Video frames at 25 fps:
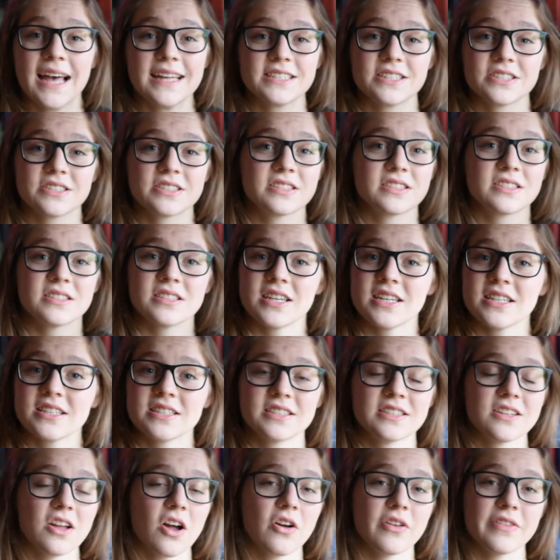
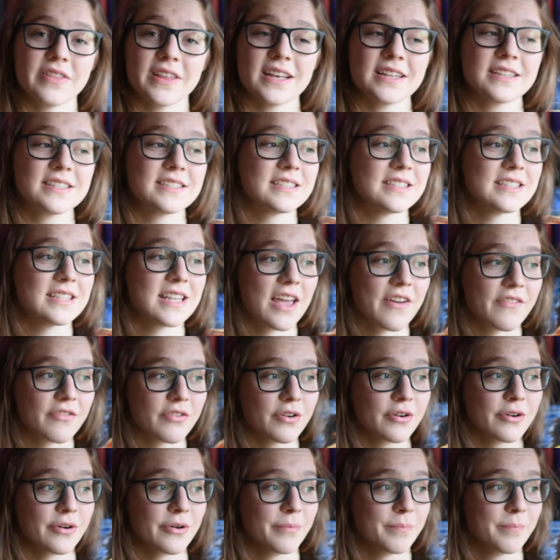It's
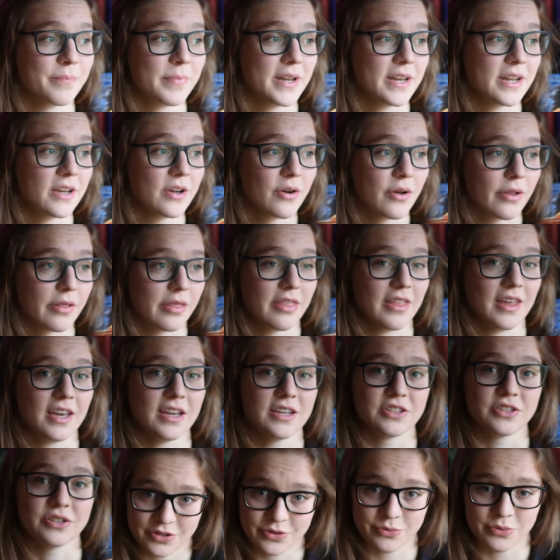never been a good
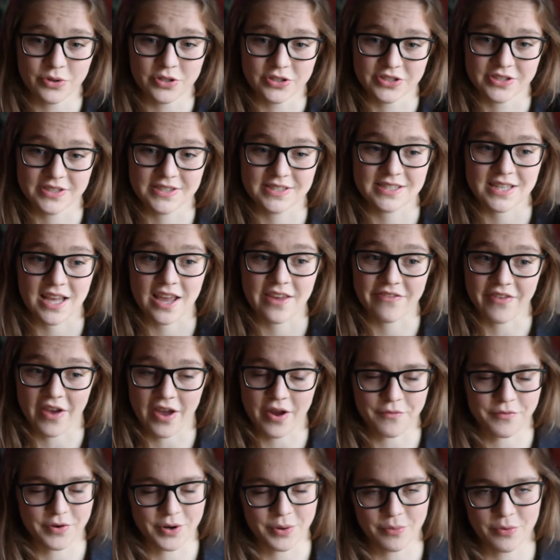thing to want to save
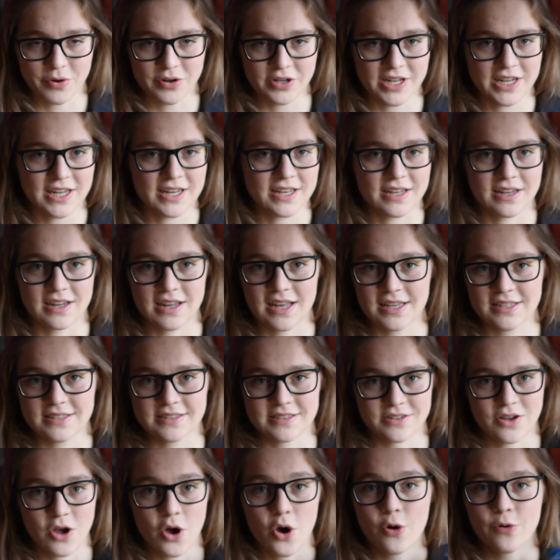everyone. It
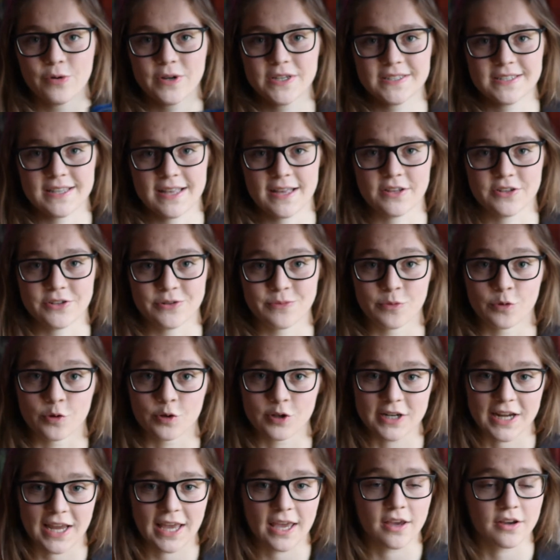has always led to more
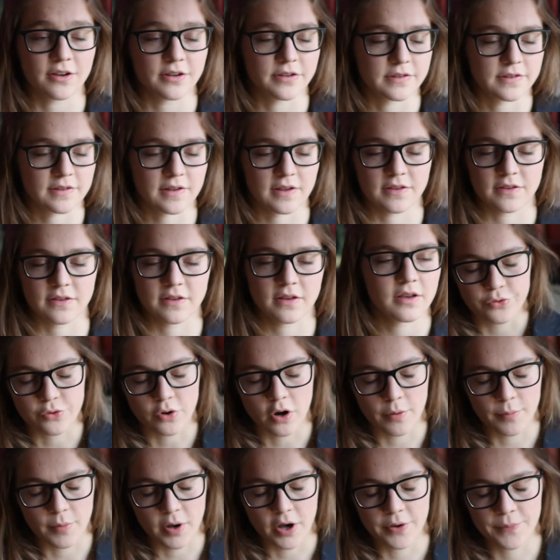chaos and
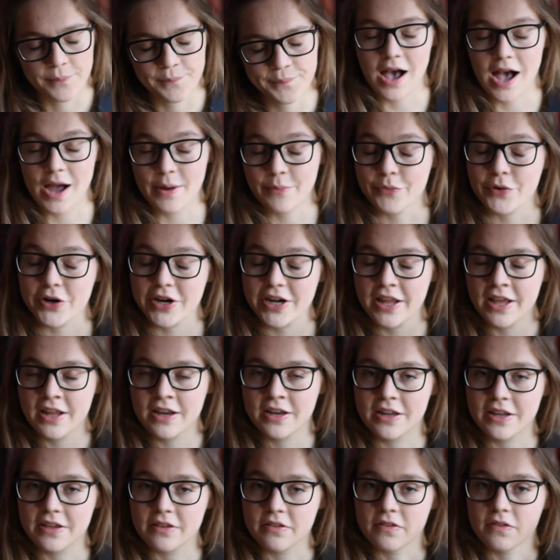drama. I'm reading
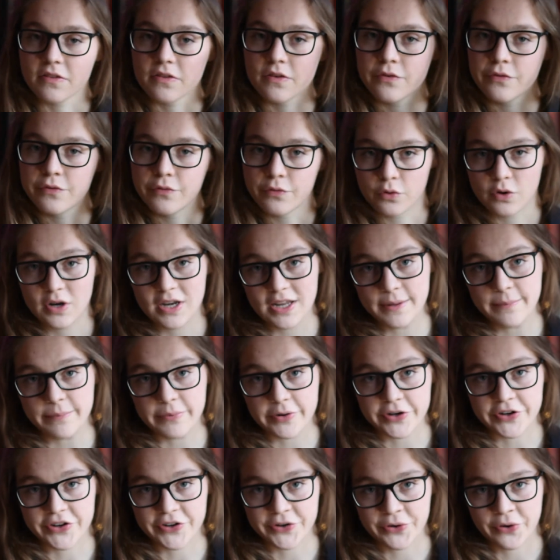this for Leigh
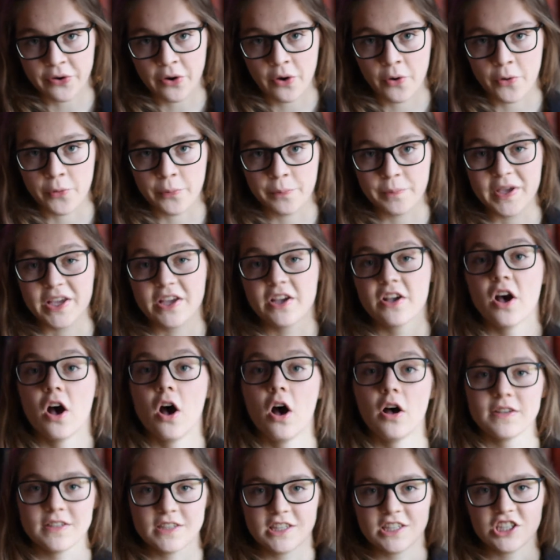Bardugo
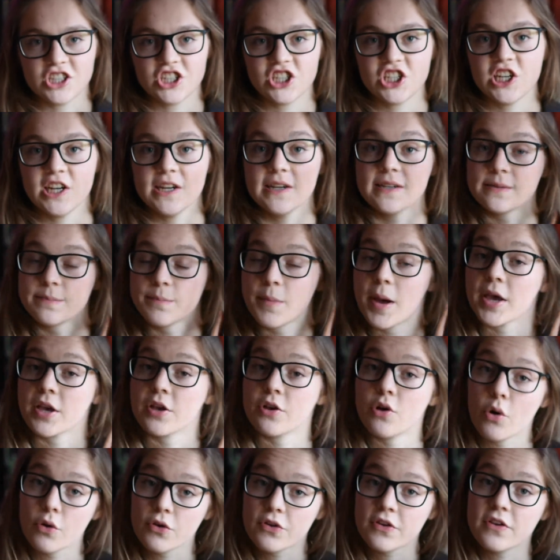because she is my
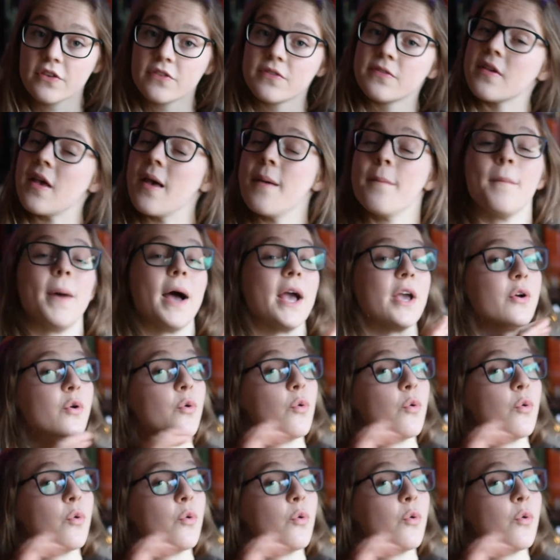goddess and my